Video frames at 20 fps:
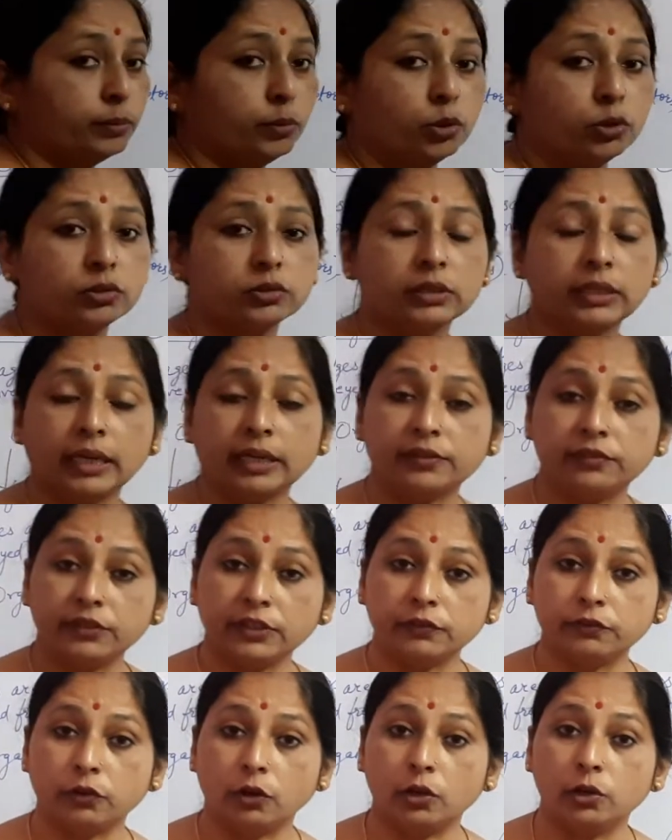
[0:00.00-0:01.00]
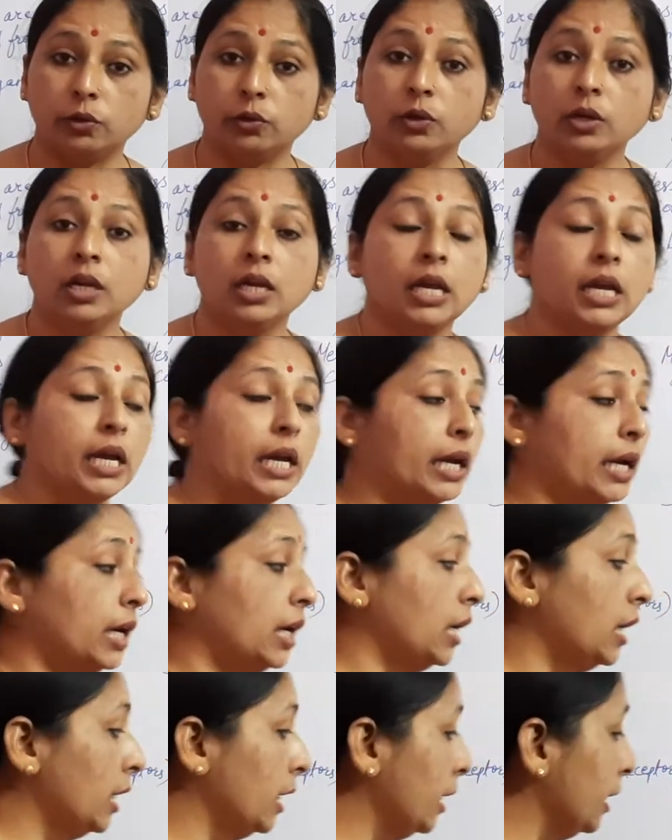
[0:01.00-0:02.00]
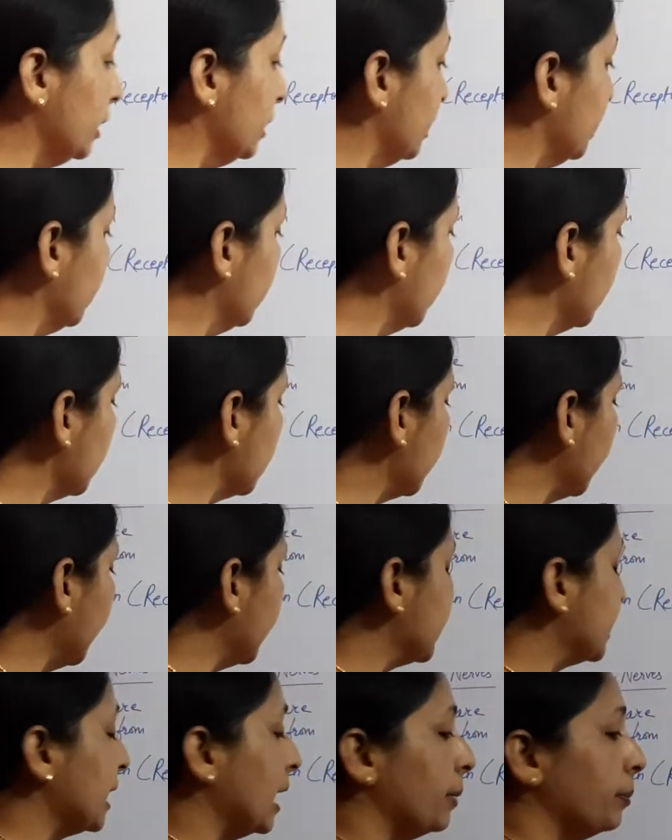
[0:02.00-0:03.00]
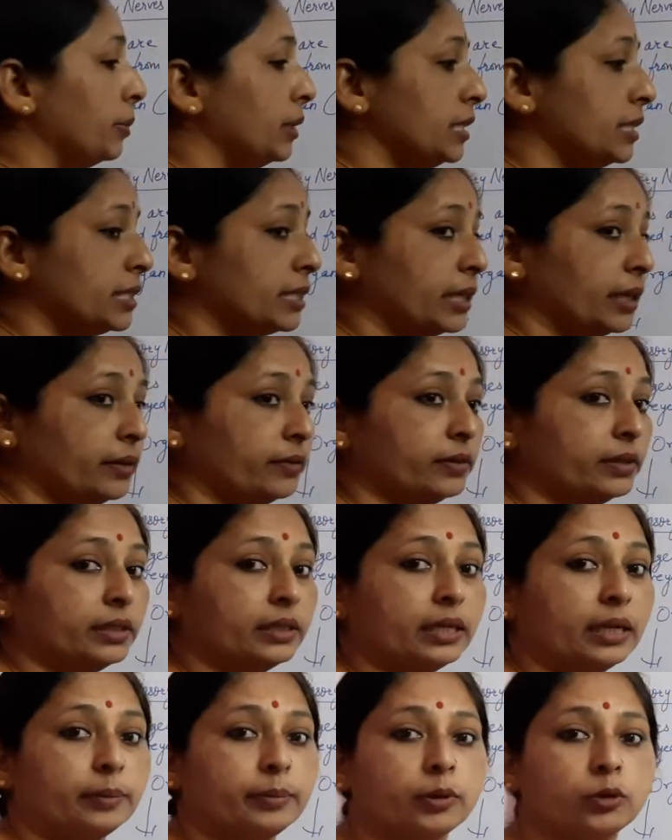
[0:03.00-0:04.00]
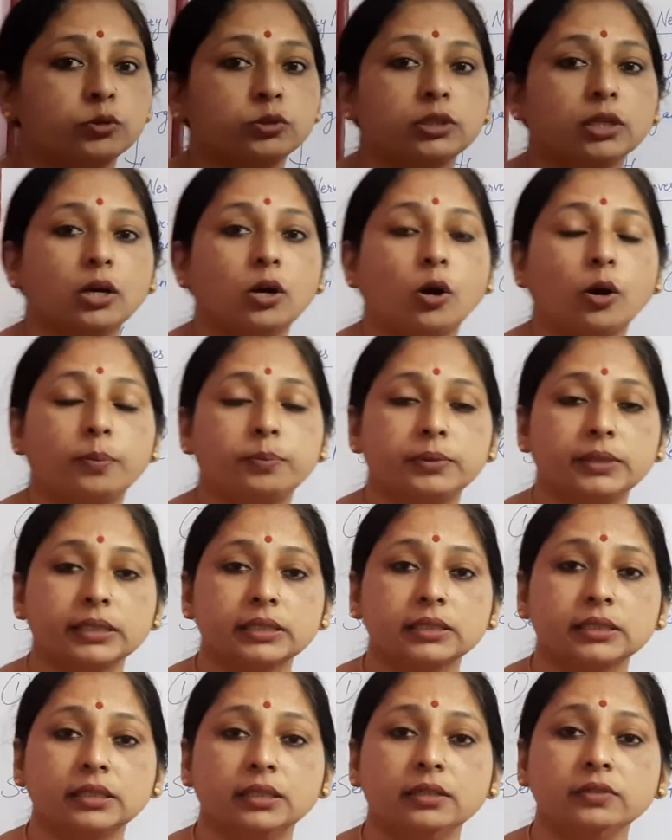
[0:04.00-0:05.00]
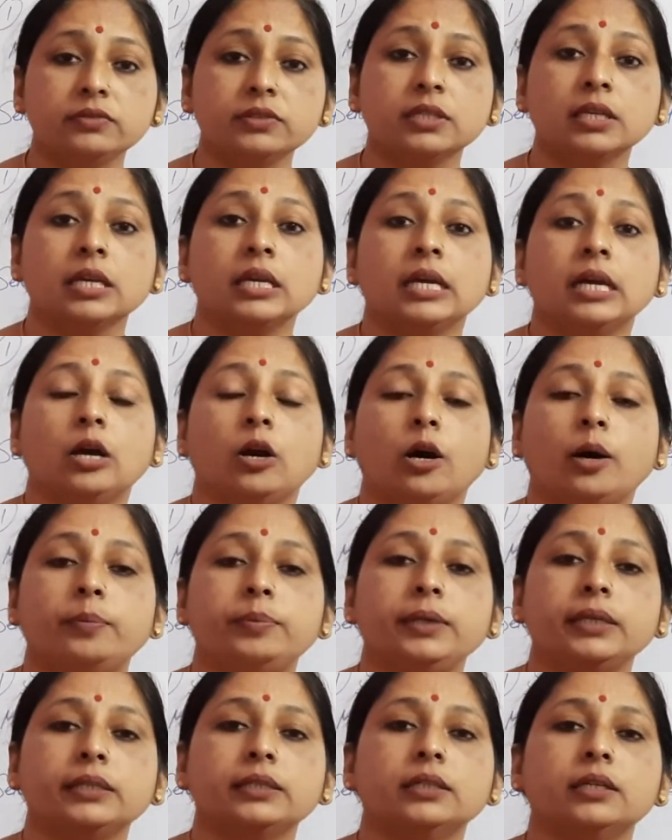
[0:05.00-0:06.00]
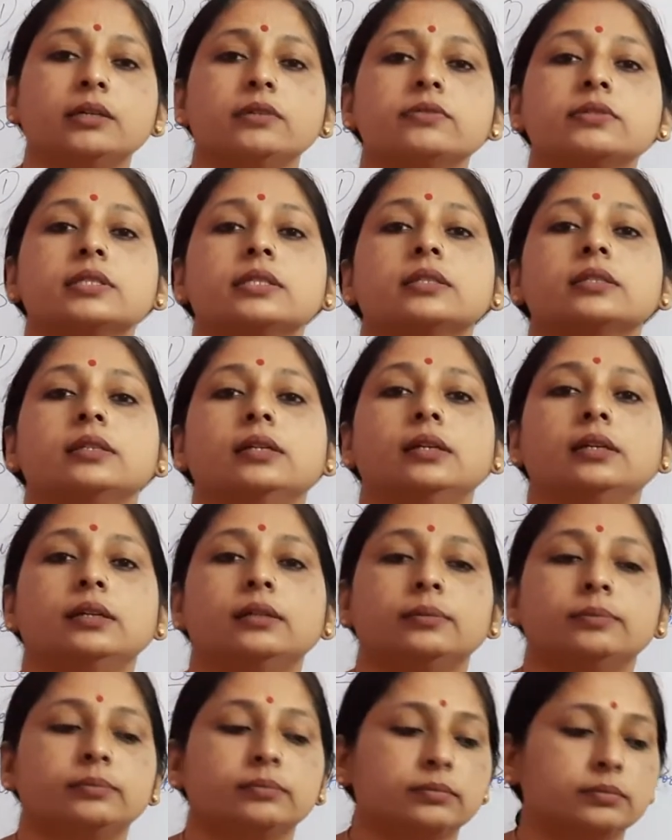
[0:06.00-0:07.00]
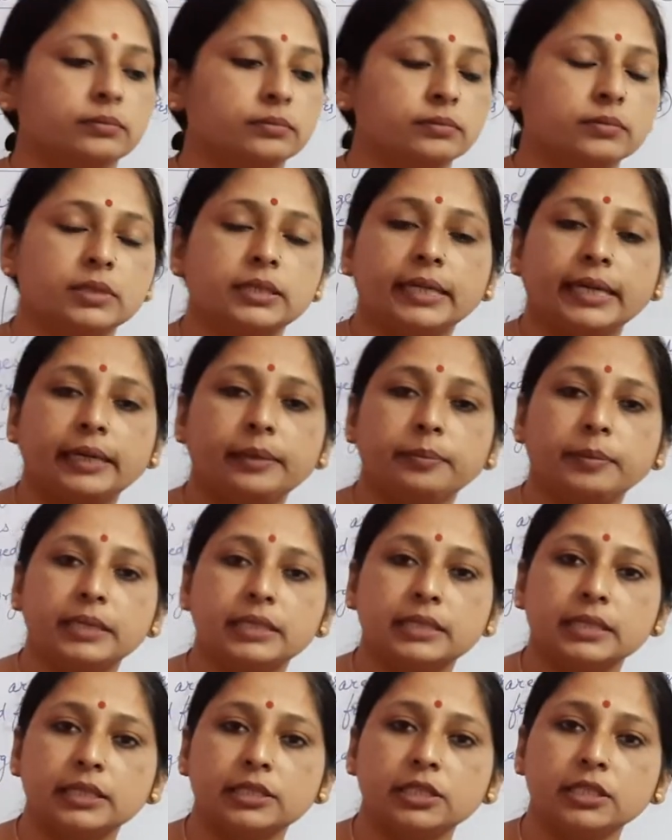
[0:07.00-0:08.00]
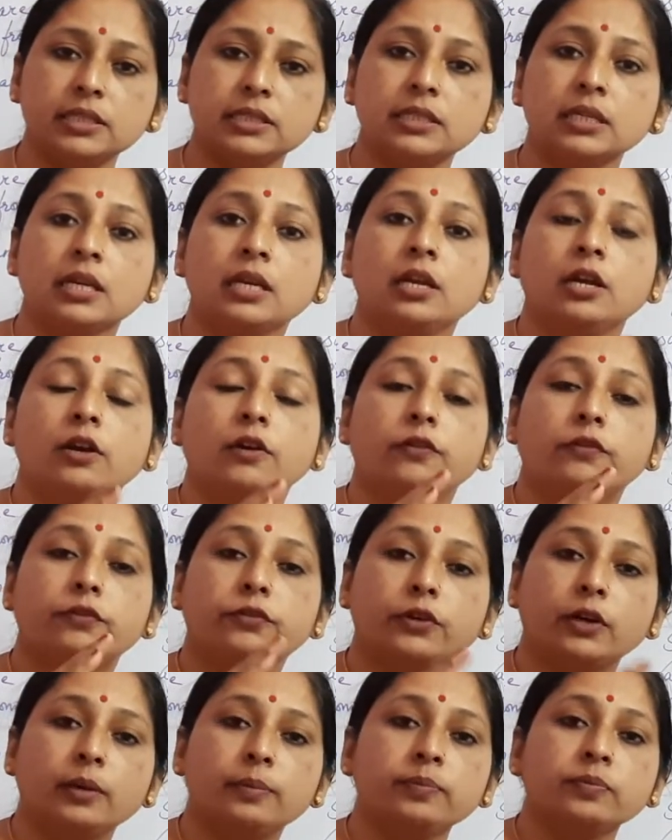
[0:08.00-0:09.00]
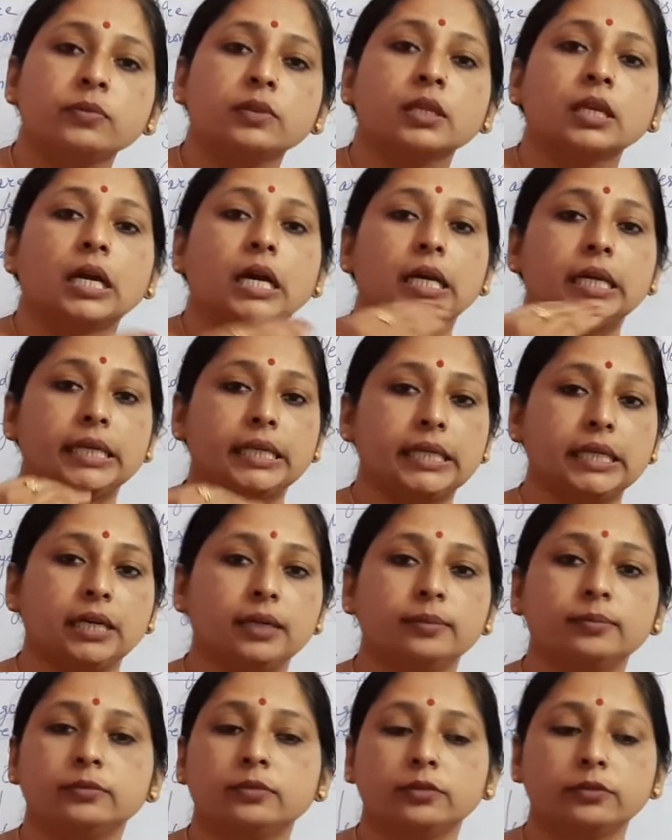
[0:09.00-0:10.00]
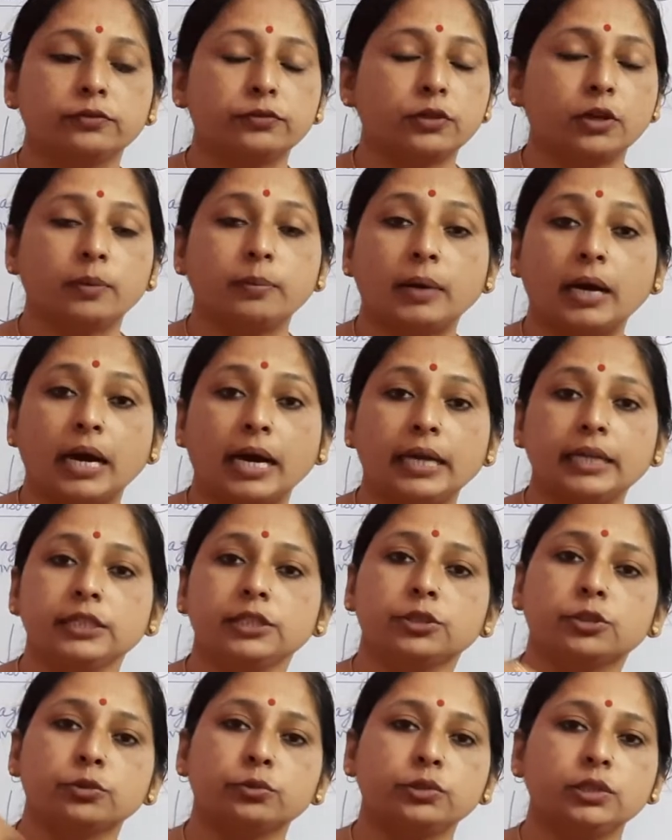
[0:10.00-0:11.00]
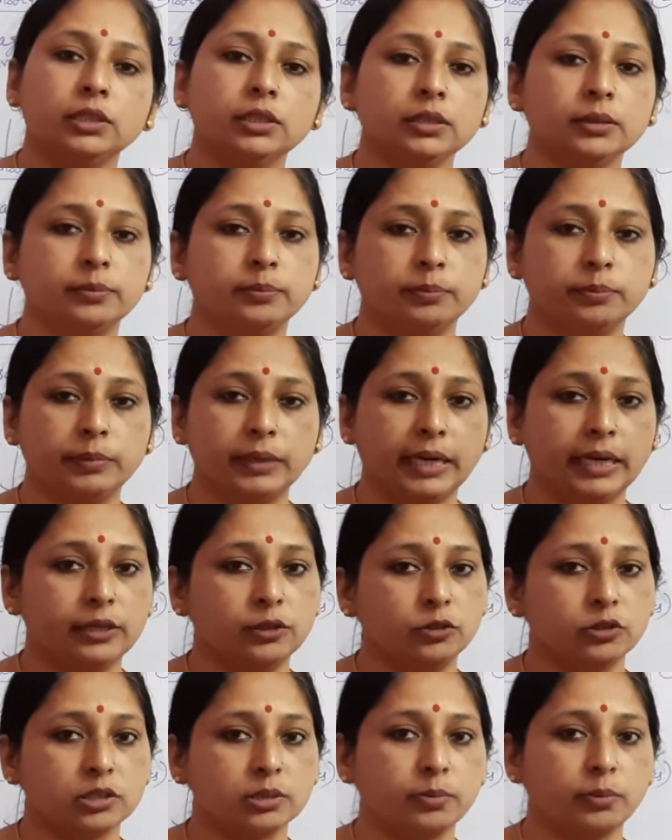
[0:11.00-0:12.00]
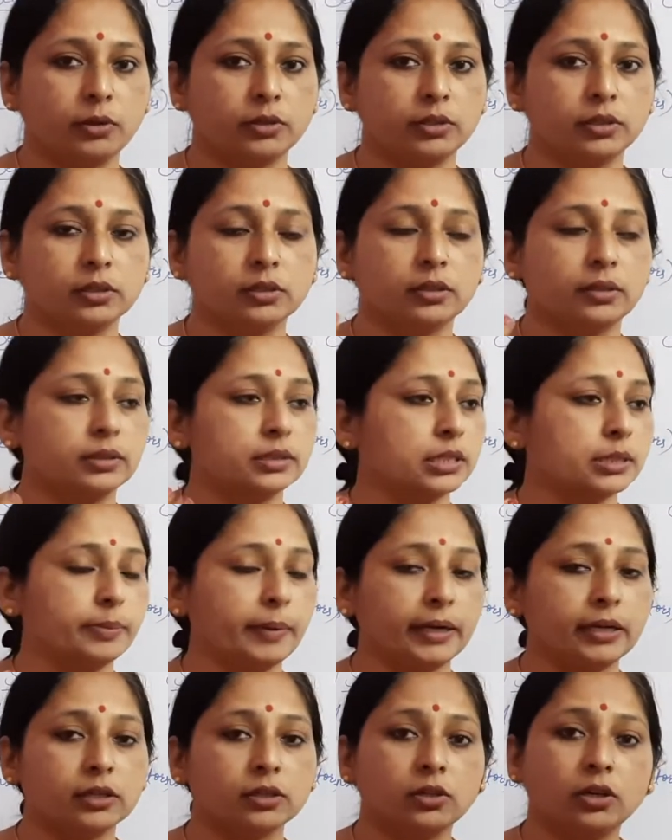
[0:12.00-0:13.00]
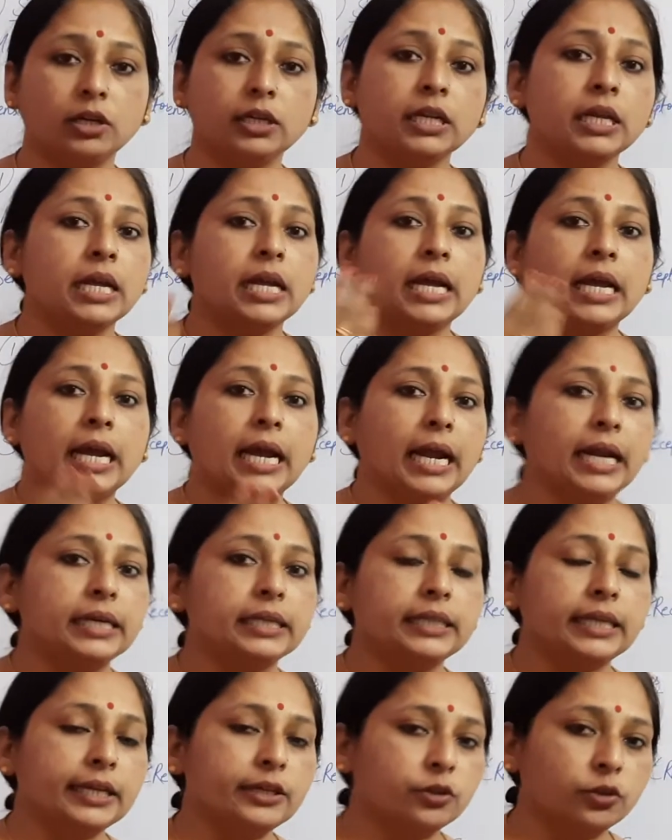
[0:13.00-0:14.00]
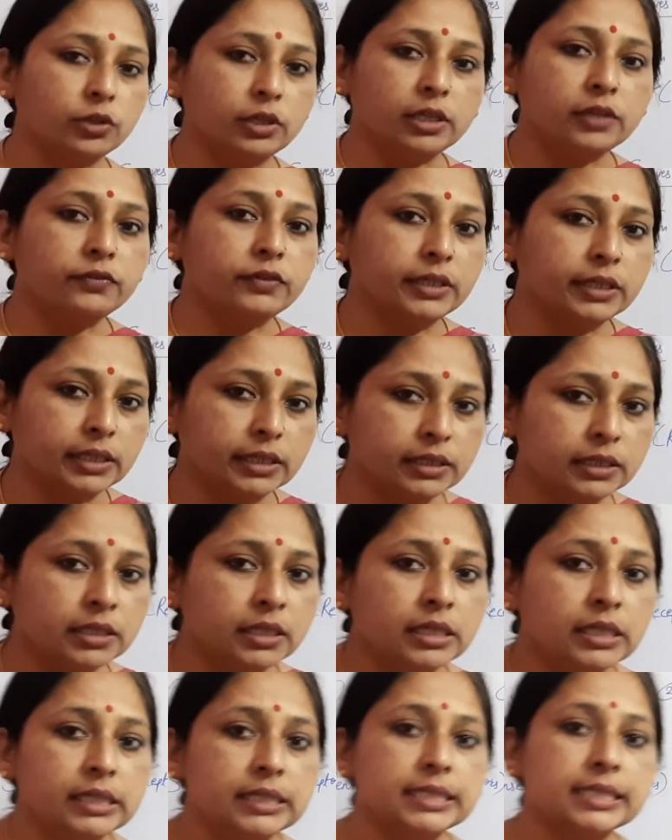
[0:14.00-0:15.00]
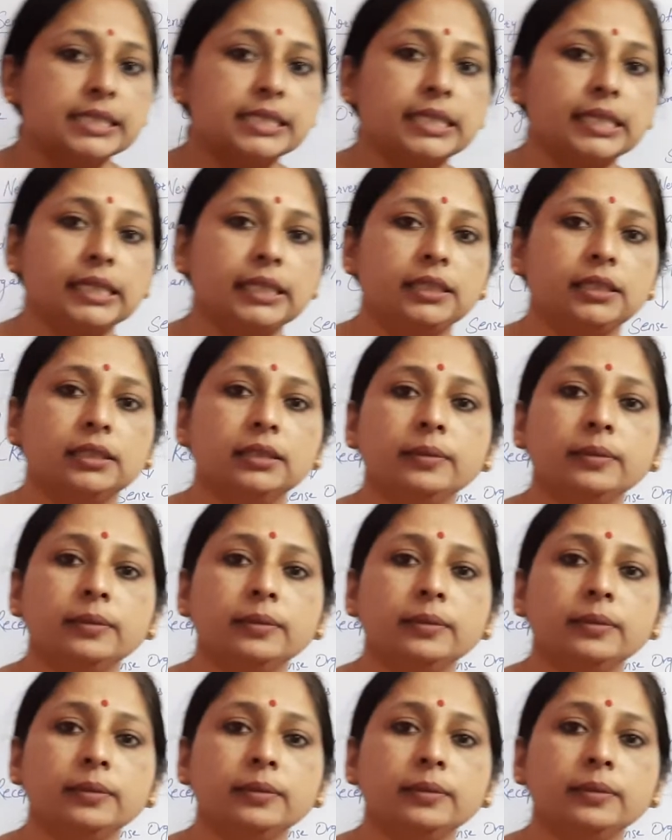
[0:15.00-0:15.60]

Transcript: book that we follow, in this example is given about the optic nerves. Optic nerves send messages from eye to the brain or spinal cord, and then only we can see